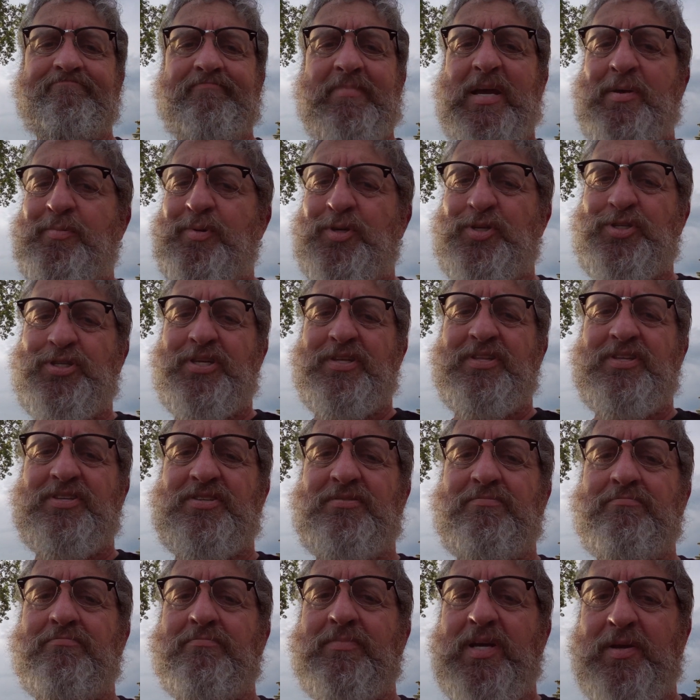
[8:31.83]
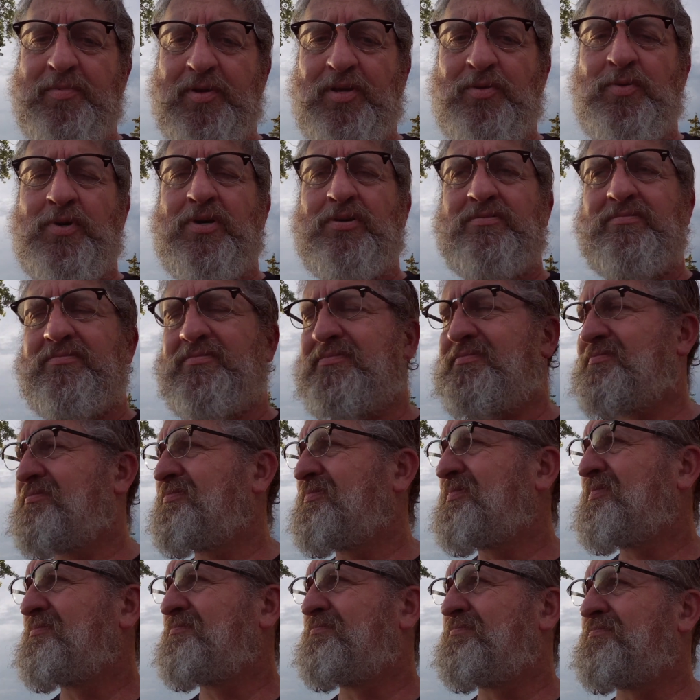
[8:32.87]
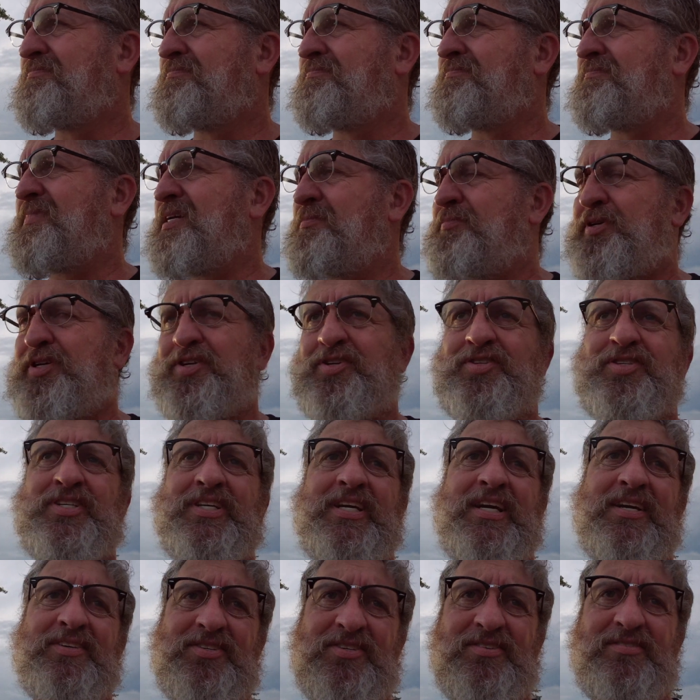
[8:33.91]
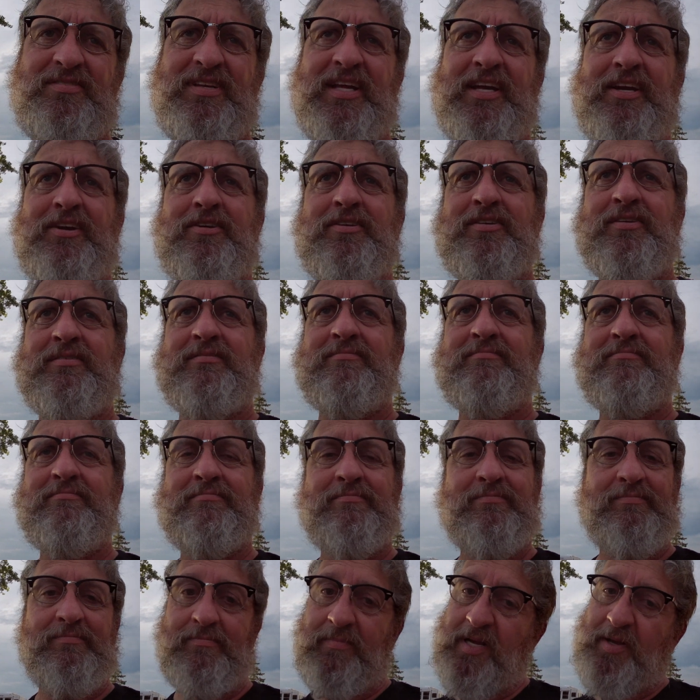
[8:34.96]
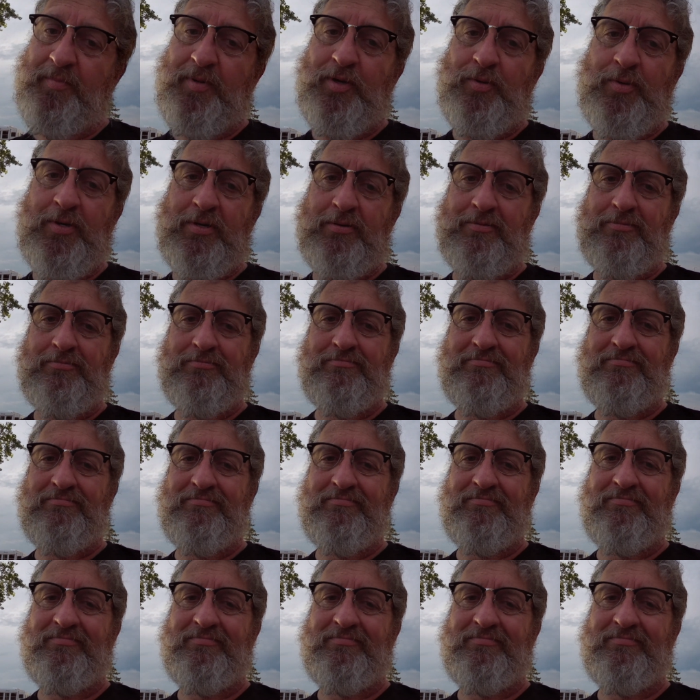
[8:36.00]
Maybe you'll see this, maybe you won't. Maybe you'll see us later, and maybe you won't.